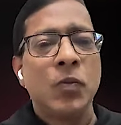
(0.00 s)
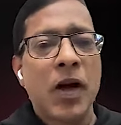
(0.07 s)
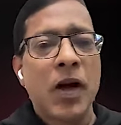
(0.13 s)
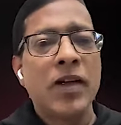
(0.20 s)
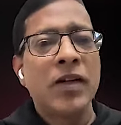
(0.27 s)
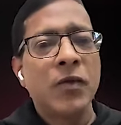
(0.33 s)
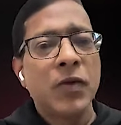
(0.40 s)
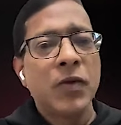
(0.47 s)
to
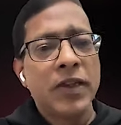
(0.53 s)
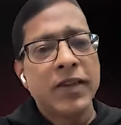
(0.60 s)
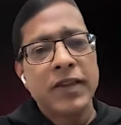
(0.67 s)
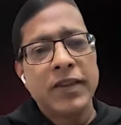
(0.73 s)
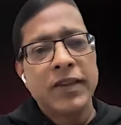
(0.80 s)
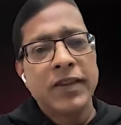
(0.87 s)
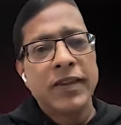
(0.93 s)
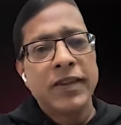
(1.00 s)
partner
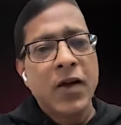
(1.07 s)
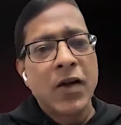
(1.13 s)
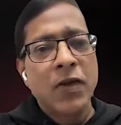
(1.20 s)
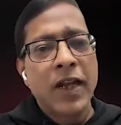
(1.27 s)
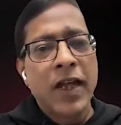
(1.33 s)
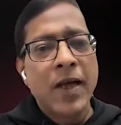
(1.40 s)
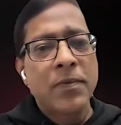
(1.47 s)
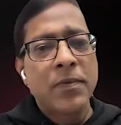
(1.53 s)
with
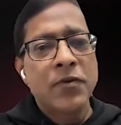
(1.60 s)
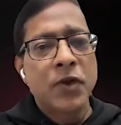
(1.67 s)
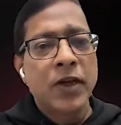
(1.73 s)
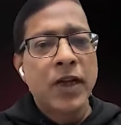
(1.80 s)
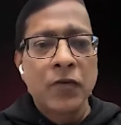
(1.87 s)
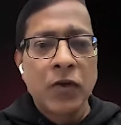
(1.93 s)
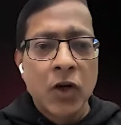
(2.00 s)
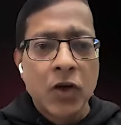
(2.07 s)
Ava Labs
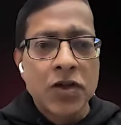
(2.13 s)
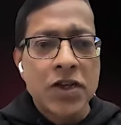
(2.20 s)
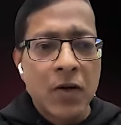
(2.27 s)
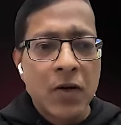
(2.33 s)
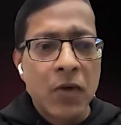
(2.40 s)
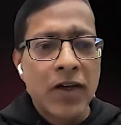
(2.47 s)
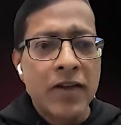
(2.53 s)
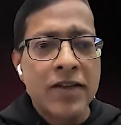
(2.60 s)
for Avalanche
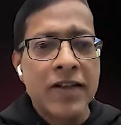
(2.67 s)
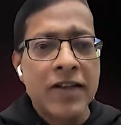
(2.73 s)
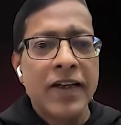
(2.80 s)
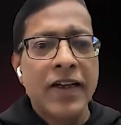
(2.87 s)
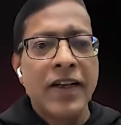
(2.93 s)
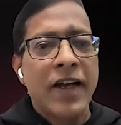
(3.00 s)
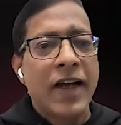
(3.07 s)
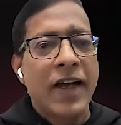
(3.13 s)
L1s.
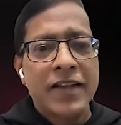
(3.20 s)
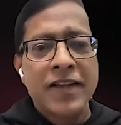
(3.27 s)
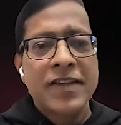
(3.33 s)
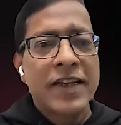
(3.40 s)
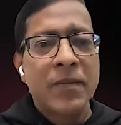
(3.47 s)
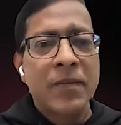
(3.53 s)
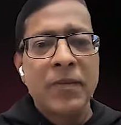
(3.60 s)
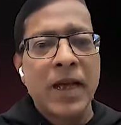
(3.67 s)
And at
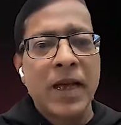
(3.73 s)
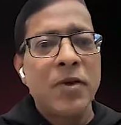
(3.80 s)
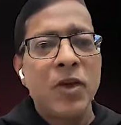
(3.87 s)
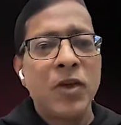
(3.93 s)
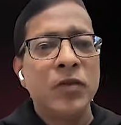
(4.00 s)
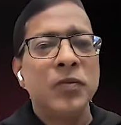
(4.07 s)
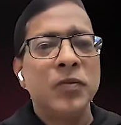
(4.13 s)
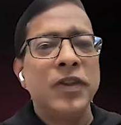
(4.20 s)
the same time,
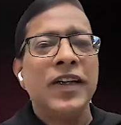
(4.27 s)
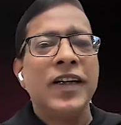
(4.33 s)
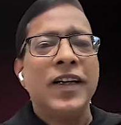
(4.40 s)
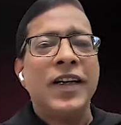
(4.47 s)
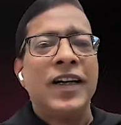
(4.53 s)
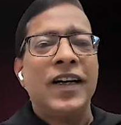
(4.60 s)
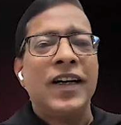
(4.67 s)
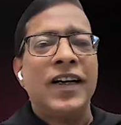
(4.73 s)

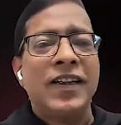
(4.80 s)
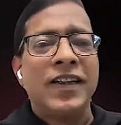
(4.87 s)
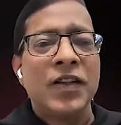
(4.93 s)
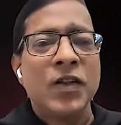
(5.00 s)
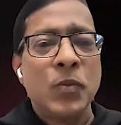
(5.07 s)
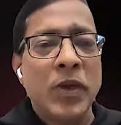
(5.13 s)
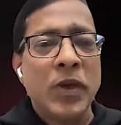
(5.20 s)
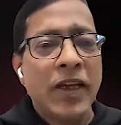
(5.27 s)

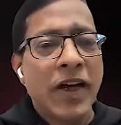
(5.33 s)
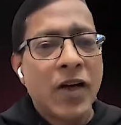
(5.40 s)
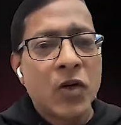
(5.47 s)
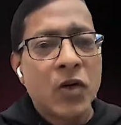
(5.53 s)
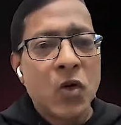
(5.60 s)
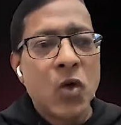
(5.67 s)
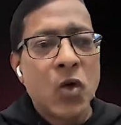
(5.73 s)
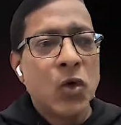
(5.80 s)
you being
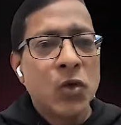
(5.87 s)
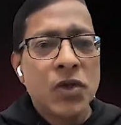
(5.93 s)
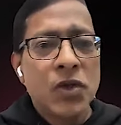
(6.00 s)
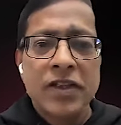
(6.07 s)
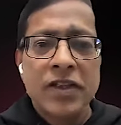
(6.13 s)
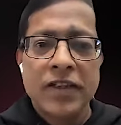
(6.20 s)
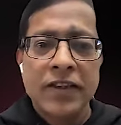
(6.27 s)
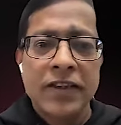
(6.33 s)
our
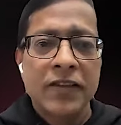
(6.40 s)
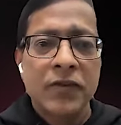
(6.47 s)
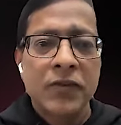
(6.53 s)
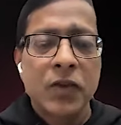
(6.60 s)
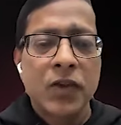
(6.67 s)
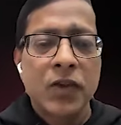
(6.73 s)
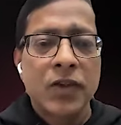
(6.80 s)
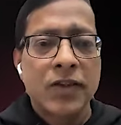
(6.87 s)
co-host
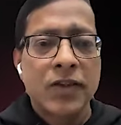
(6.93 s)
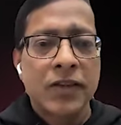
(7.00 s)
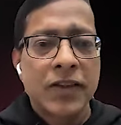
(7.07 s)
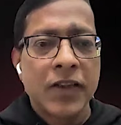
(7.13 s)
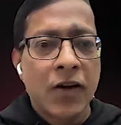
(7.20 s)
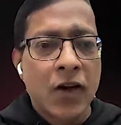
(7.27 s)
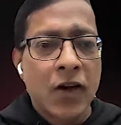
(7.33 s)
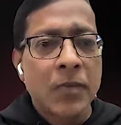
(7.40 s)
for
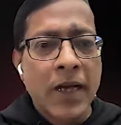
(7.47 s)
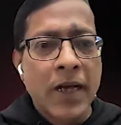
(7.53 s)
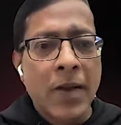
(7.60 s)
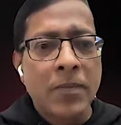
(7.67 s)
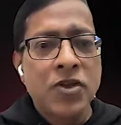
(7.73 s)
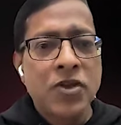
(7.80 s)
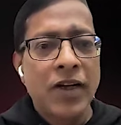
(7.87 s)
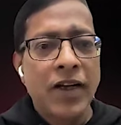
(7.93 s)
the Rollup
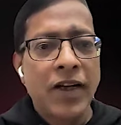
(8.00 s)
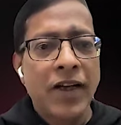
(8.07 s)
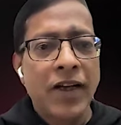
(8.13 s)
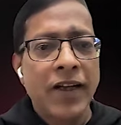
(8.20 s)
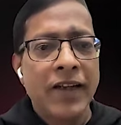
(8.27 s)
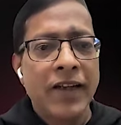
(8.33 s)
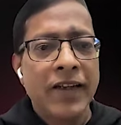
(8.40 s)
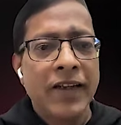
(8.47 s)
and Appchain
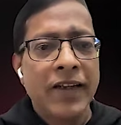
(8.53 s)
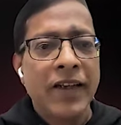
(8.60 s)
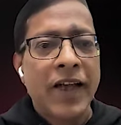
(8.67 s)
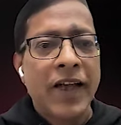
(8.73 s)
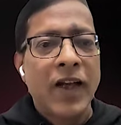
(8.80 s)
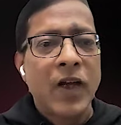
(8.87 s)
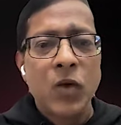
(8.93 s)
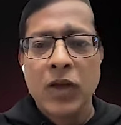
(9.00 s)
Day,
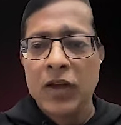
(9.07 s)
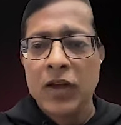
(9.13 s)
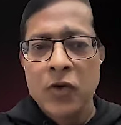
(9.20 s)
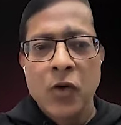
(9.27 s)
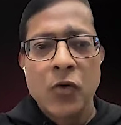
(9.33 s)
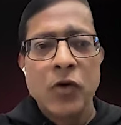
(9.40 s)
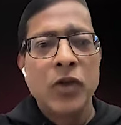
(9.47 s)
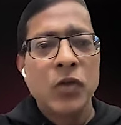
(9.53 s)
and
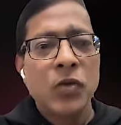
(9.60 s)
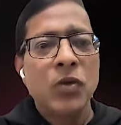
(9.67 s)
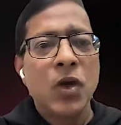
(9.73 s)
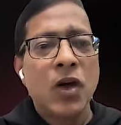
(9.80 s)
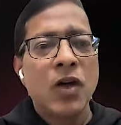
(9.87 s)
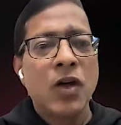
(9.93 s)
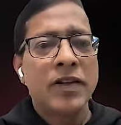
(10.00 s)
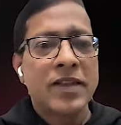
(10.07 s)
looking forward to a
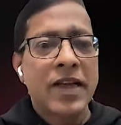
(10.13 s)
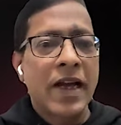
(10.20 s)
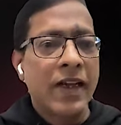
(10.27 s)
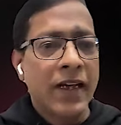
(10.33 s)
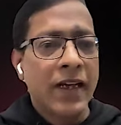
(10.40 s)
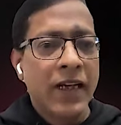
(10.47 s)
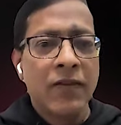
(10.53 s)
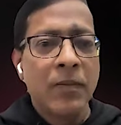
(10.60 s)
lot of
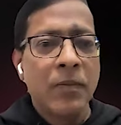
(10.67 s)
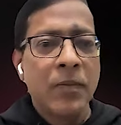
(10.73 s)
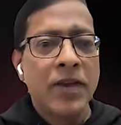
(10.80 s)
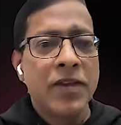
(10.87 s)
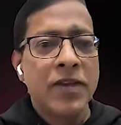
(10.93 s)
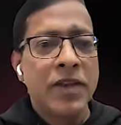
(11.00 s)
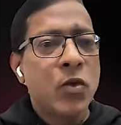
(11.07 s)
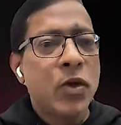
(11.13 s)
exciting
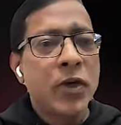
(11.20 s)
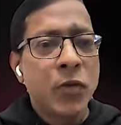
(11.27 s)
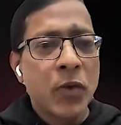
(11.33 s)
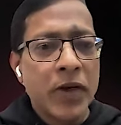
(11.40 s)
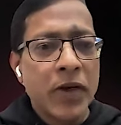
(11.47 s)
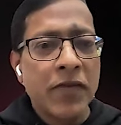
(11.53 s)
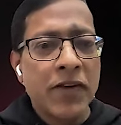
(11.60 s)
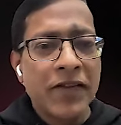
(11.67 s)
developments in
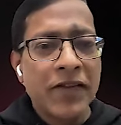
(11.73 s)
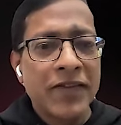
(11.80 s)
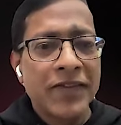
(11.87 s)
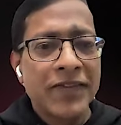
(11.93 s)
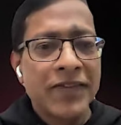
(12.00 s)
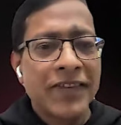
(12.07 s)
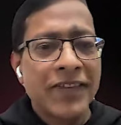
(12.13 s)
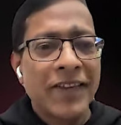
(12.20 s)
2025.
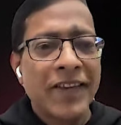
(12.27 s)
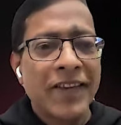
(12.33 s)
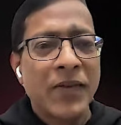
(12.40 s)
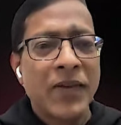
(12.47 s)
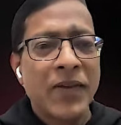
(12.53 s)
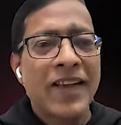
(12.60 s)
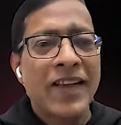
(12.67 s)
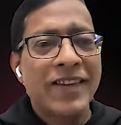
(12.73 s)

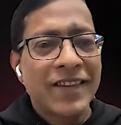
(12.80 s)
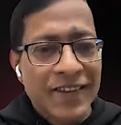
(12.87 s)
With